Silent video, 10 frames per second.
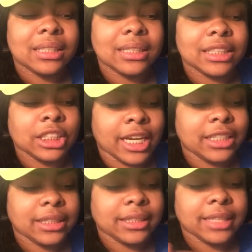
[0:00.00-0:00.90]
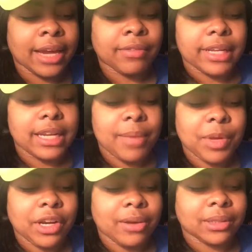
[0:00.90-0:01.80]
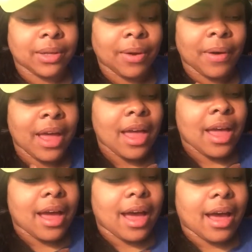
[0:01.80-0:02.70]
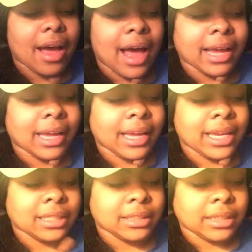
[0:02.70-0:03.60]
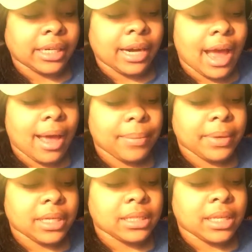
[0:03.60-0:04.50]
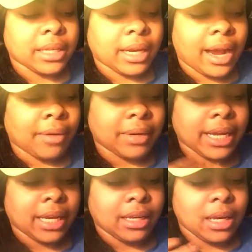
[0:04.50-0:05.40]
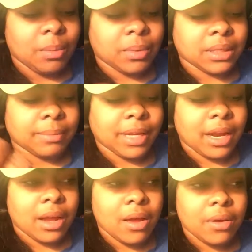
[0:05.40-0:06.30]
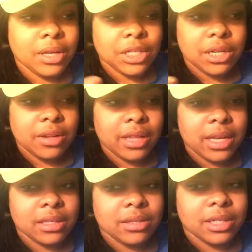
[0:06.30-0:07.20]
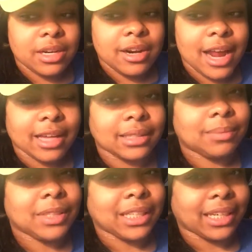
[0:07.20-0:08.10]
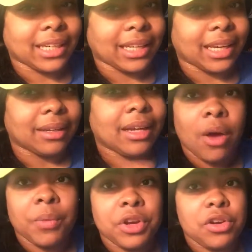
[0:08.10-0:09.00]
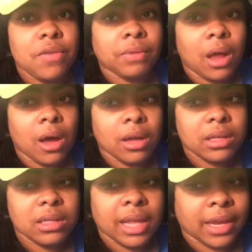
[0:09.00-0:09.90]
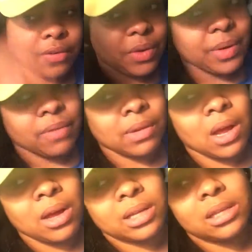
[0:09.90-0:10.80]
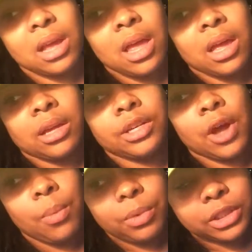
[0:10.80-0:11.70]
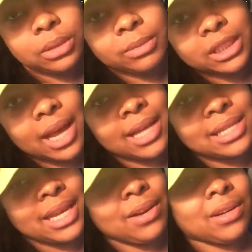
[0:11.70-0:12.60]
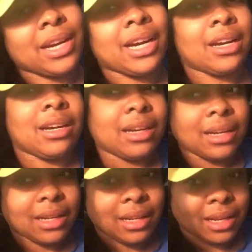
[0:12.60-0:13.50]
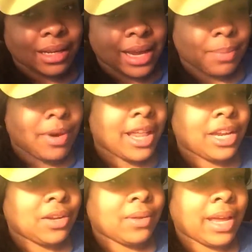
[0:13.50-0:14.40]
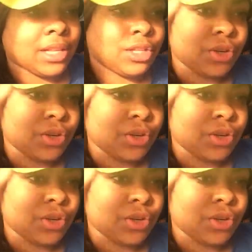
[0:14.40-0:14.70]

suggestions, like really let me know so I can get into your hobbies and then I'll dig in deep and be like, oh, you should do this, you should do that, because I'm really good at that. Oh, when you do vlogs, like you in the vlogs, don't put too much content in there. Like probably do like